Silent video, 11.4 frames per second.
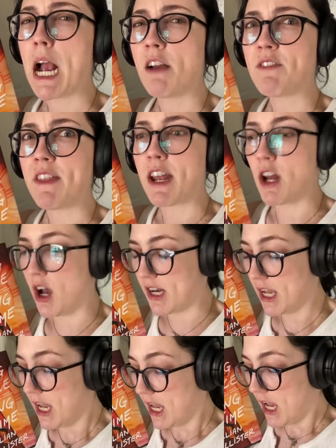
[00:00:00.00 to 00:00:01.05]
find that odd.
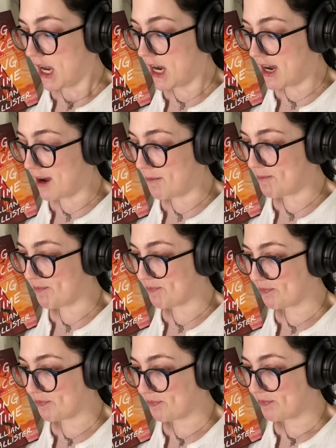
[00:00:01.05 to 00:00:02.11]
I'm
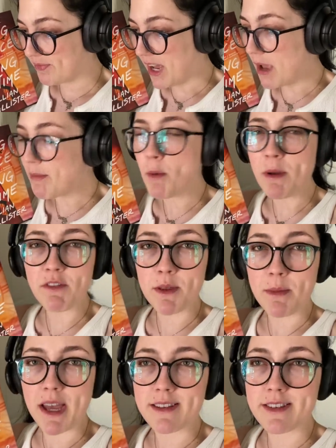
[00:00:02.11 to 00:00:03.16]
hoping for the
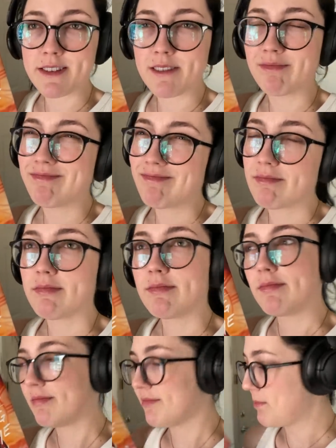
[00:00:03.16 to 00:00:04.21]
best,
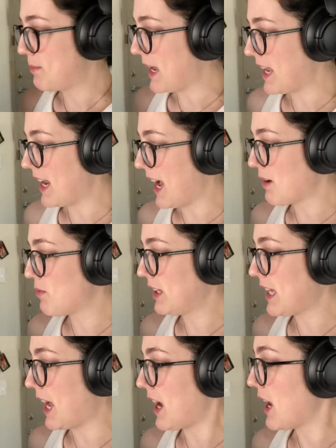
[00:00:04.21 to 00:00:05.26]
but I
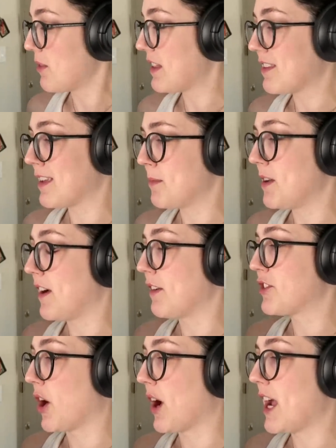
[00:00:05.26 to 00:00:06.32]
don't think this is gonna be a
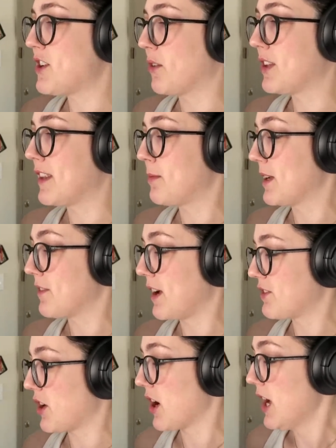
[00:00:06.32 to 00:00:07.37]
5-star. I don't see this being a
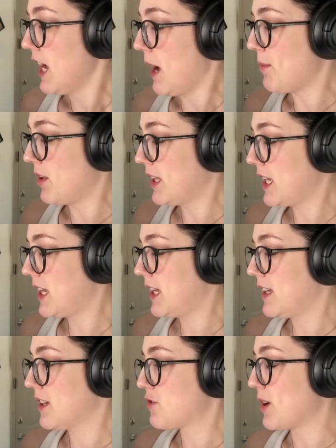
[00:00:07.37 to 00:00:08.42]
5-star. I'm only
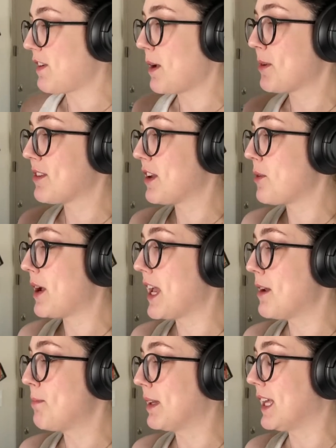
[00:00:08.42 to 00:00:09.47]
25% of the way
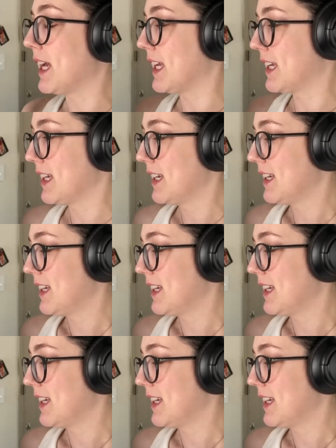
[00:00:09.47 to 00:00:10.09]
in, but like,